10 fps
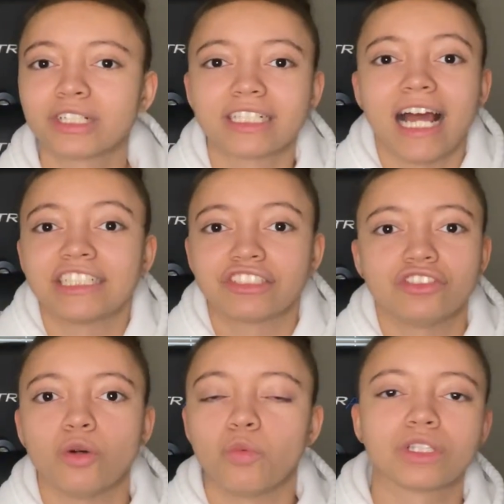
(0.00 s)
reason I just
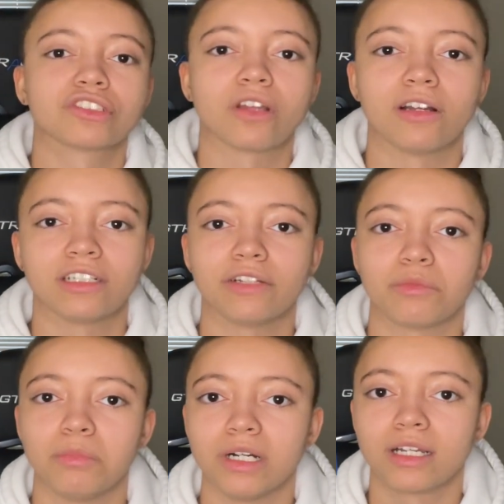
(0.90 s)
don't want to start in a
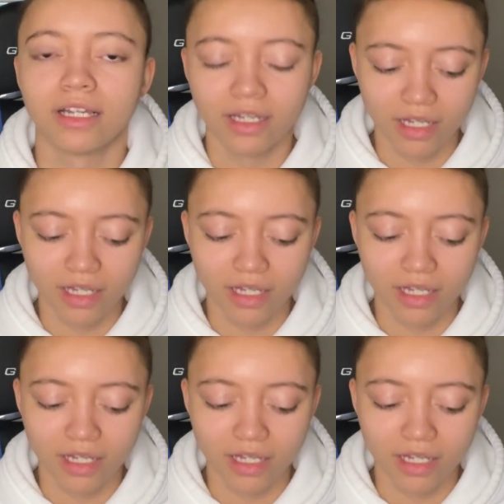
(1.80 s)
different book,